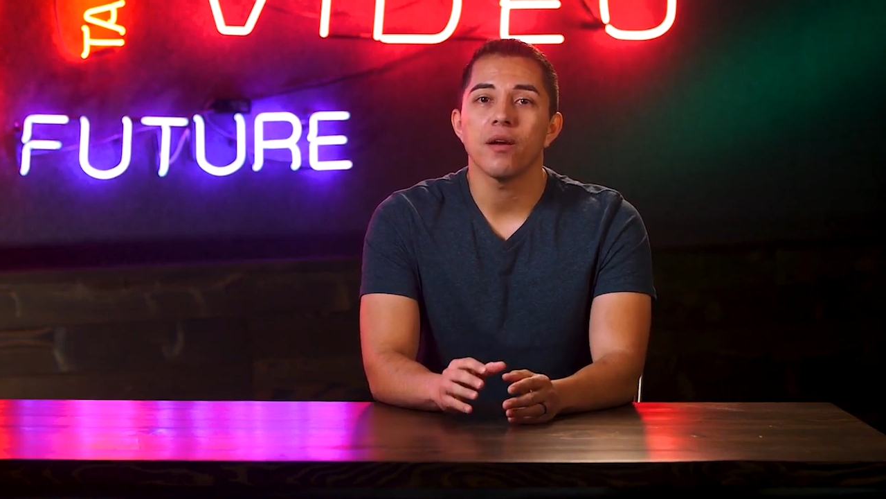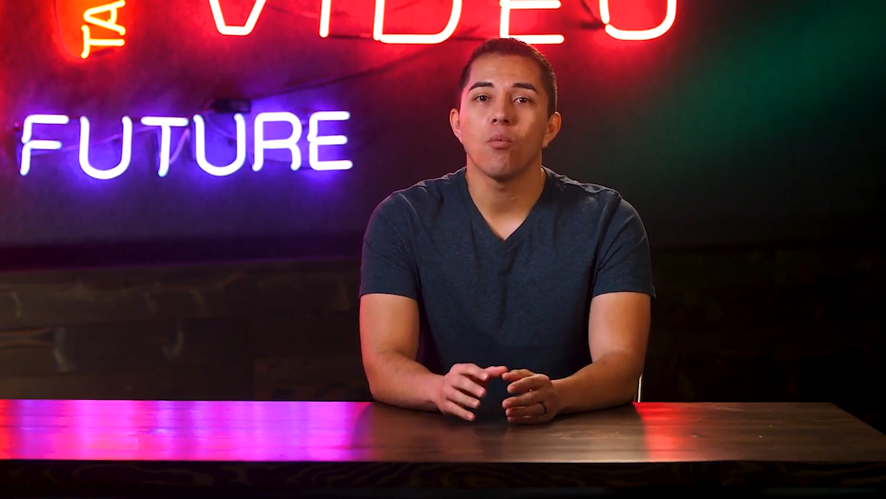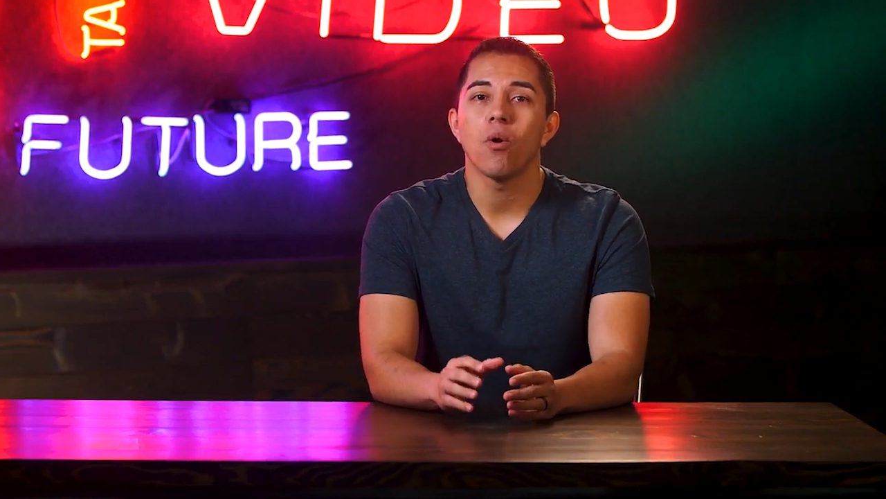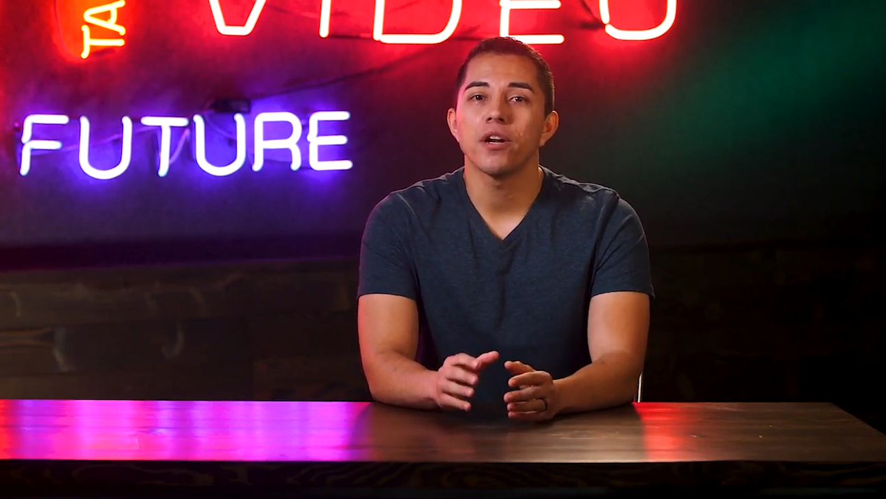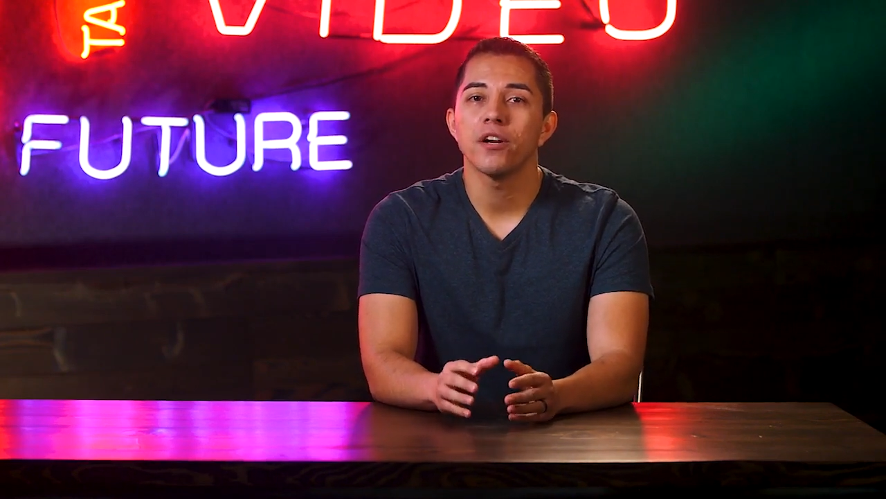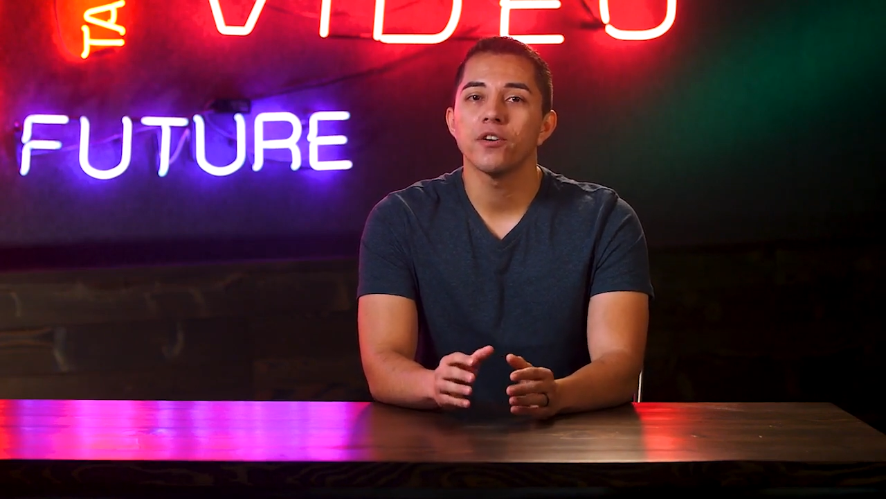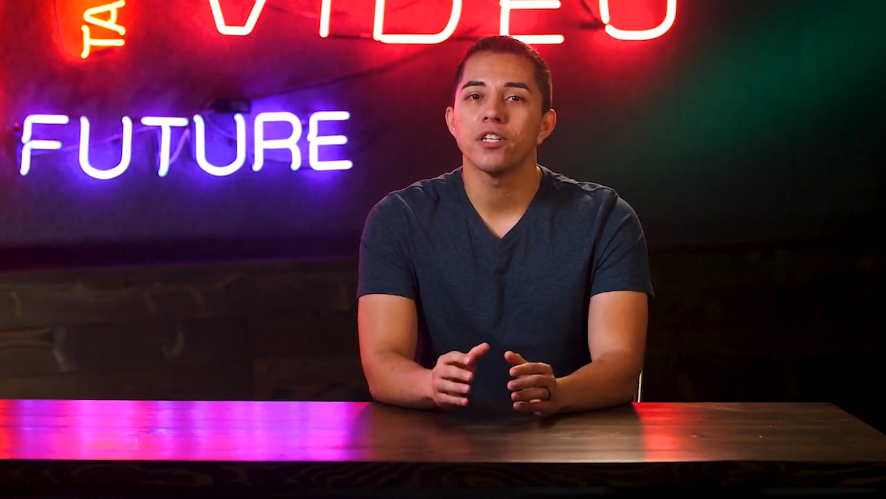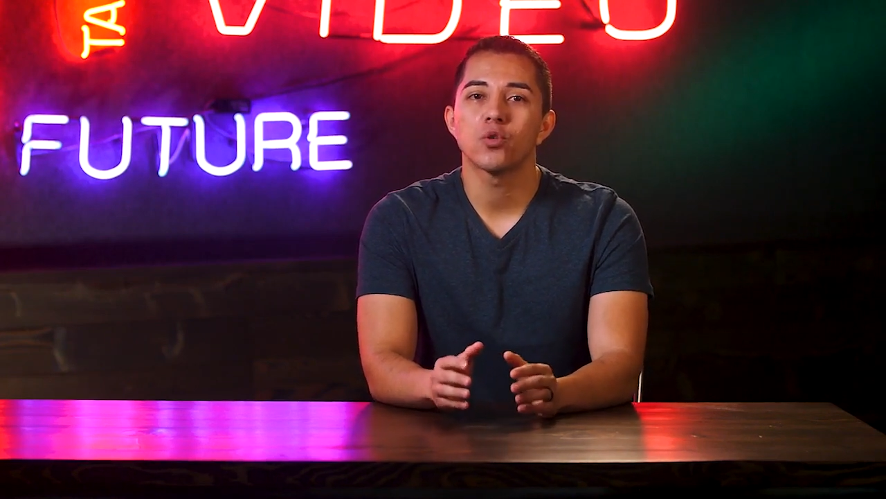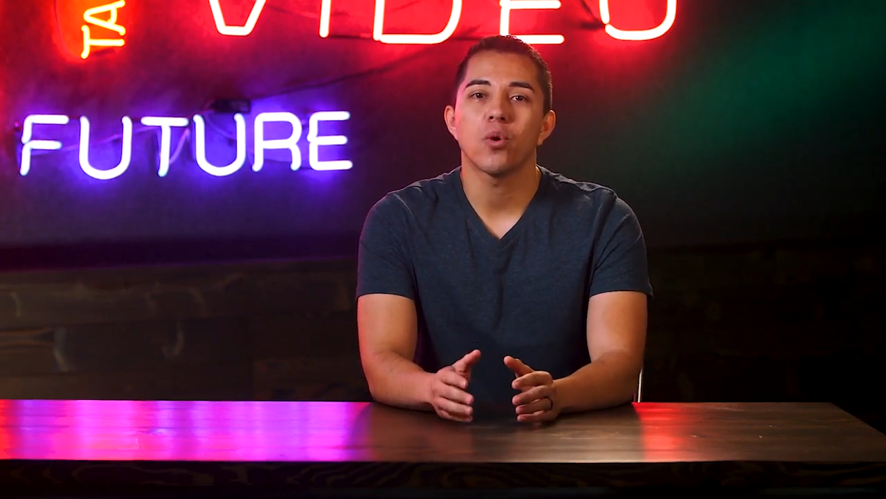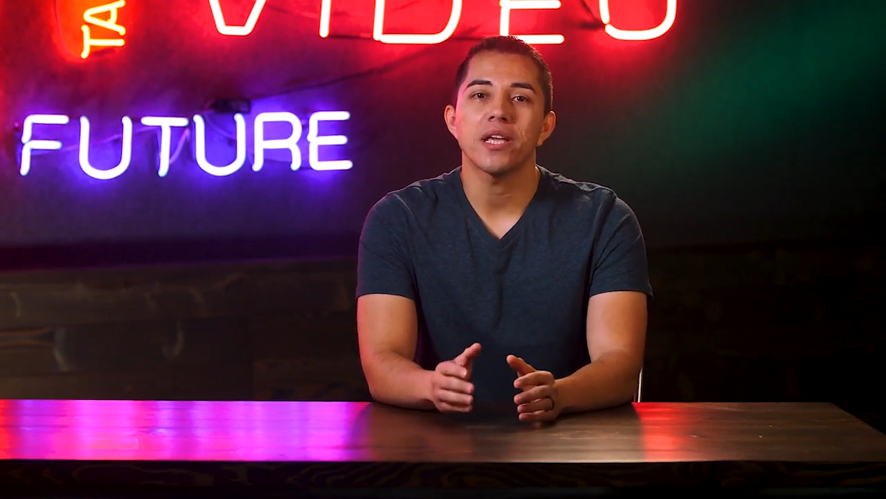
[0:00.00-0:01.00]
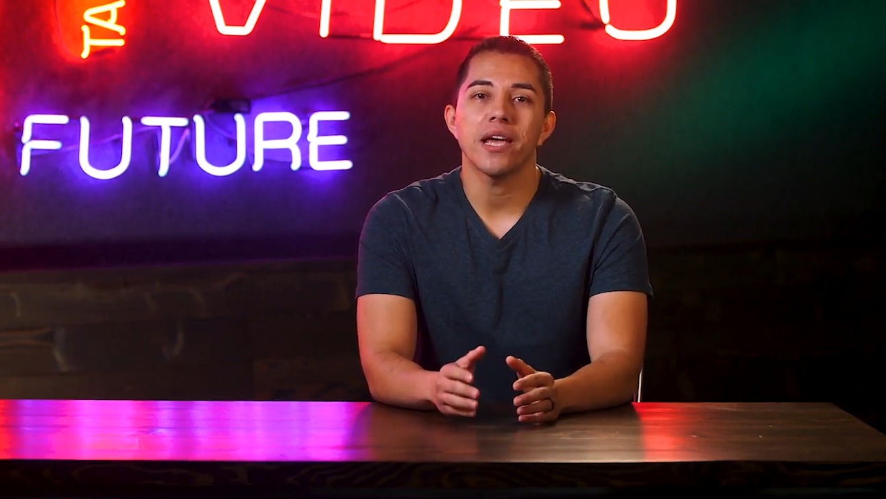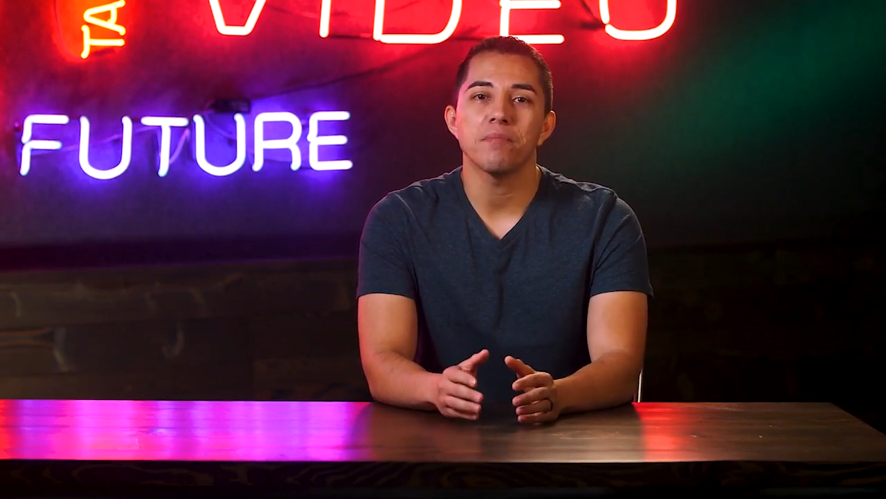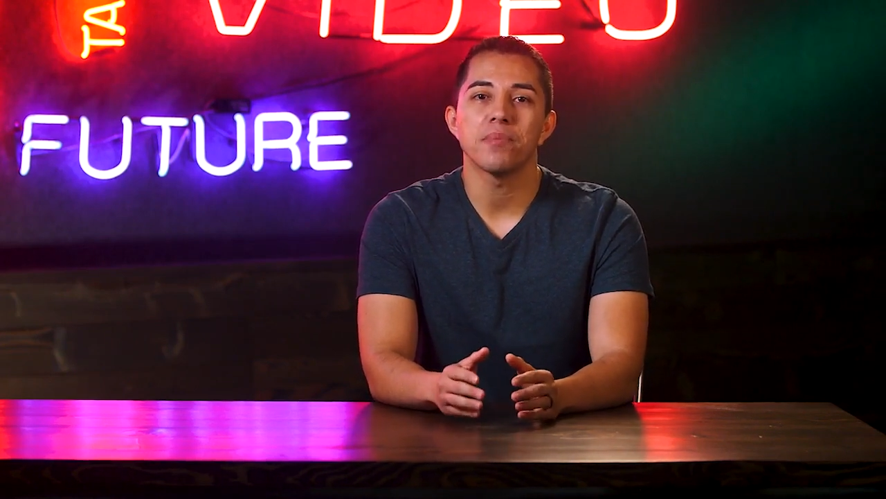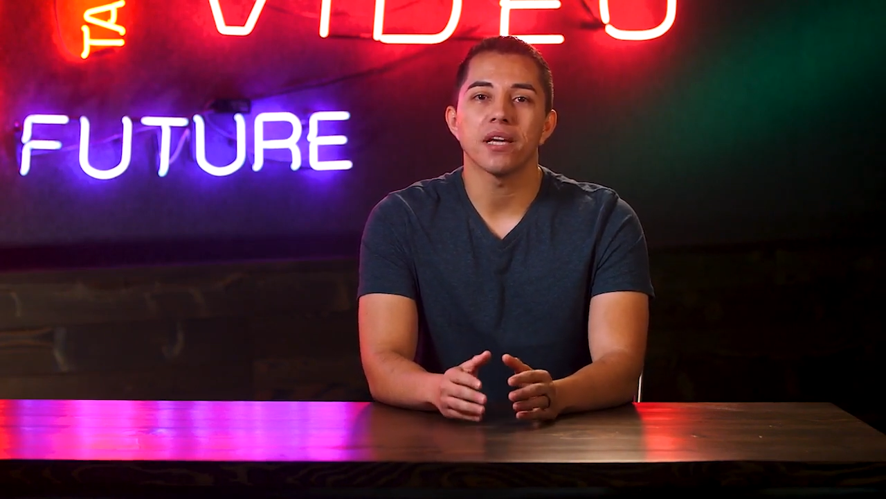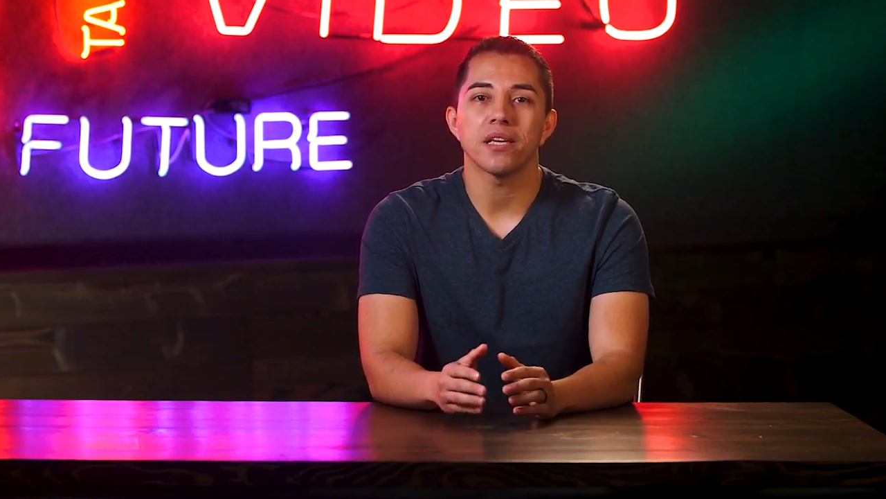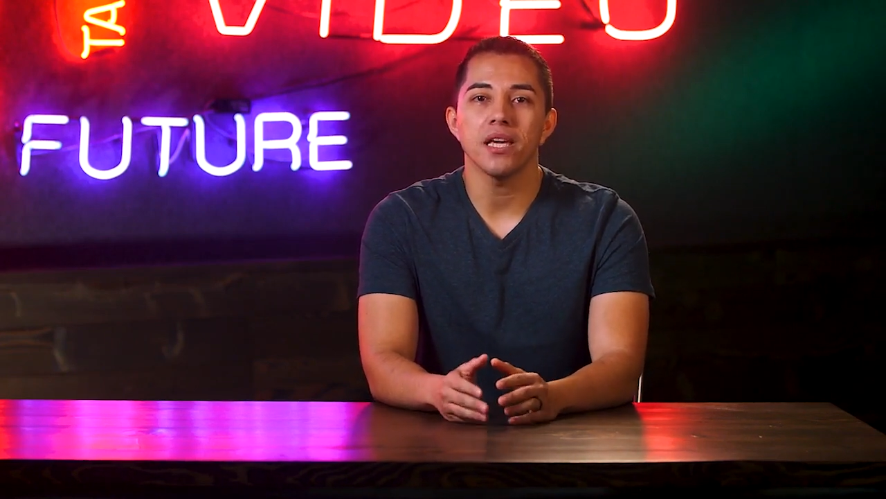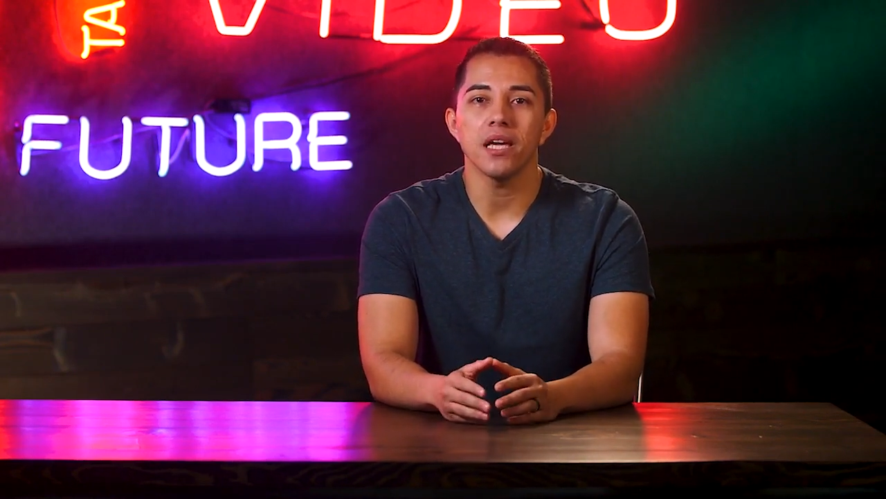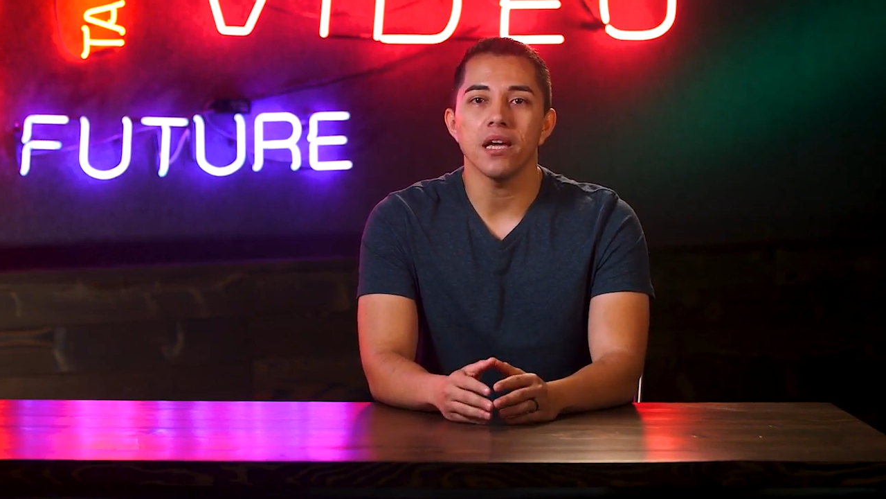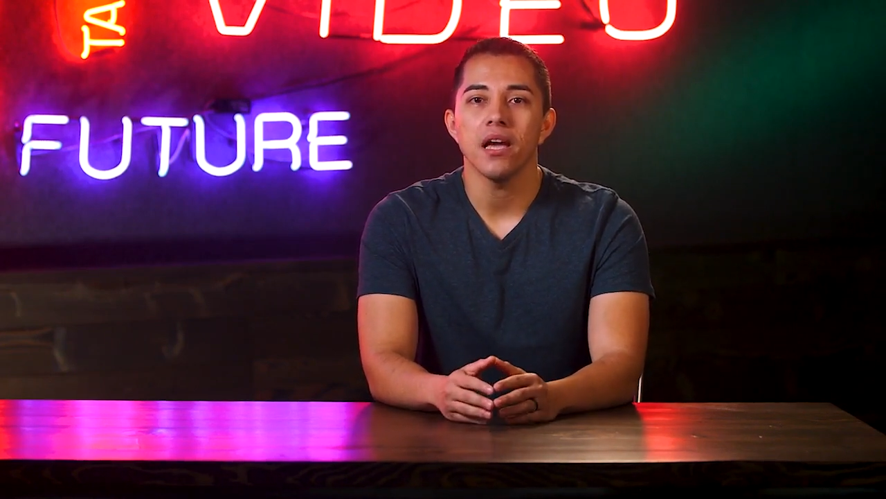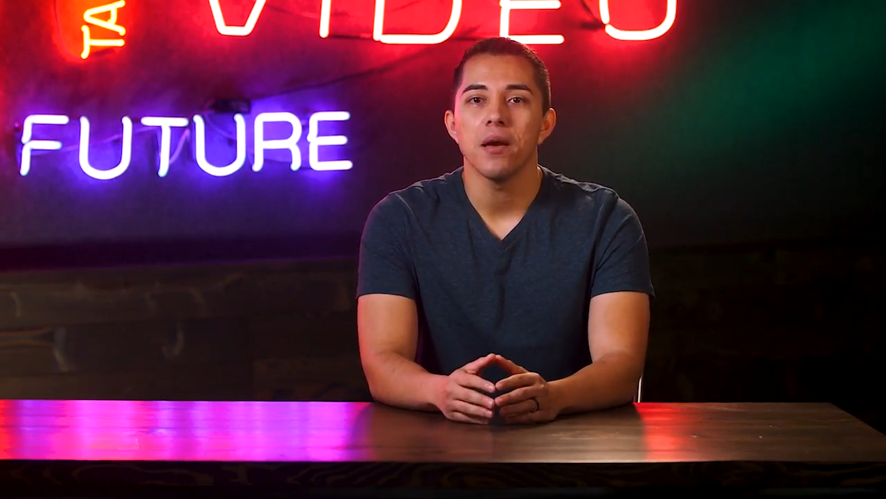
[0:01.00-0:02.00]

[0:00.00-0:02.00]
128-bit key,